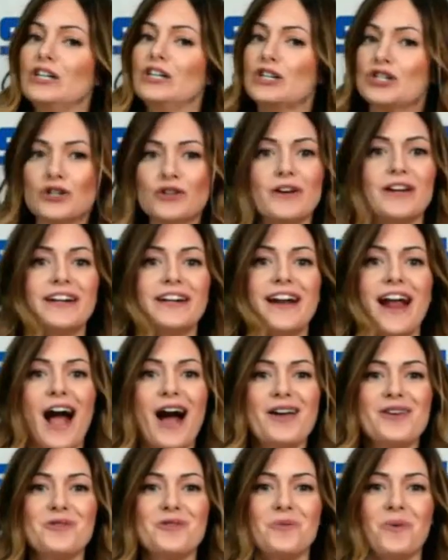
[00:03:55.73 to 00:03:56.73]
Treat it
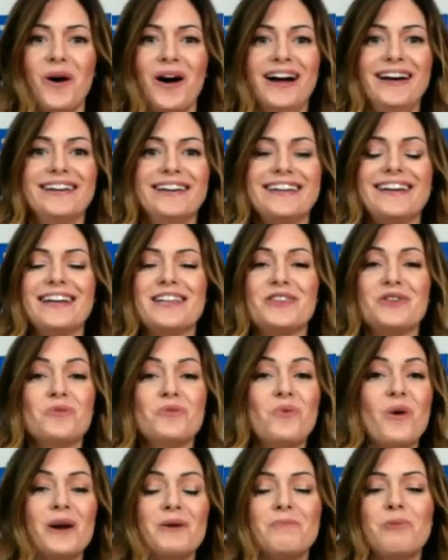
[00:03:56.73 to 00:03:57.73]
how you want. If you
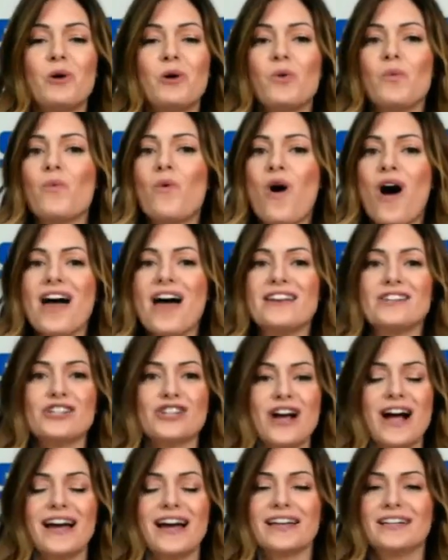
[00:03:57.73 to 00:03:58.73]
want to put one
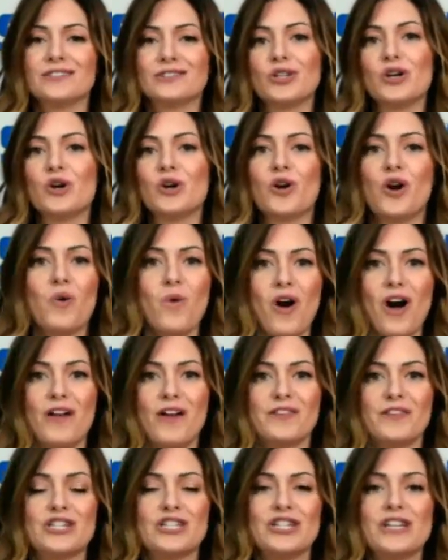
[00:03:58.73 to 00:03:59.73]
giant logo
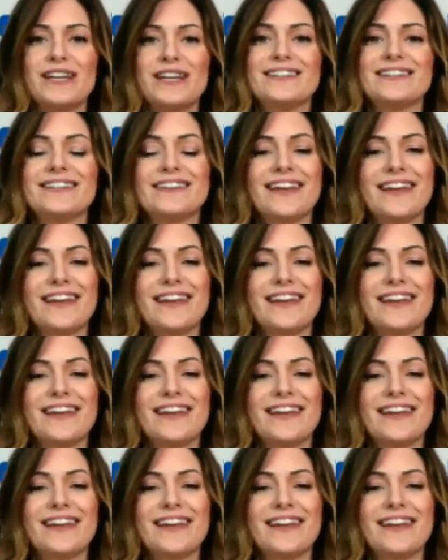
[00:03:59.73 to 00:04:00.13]
on the sheet,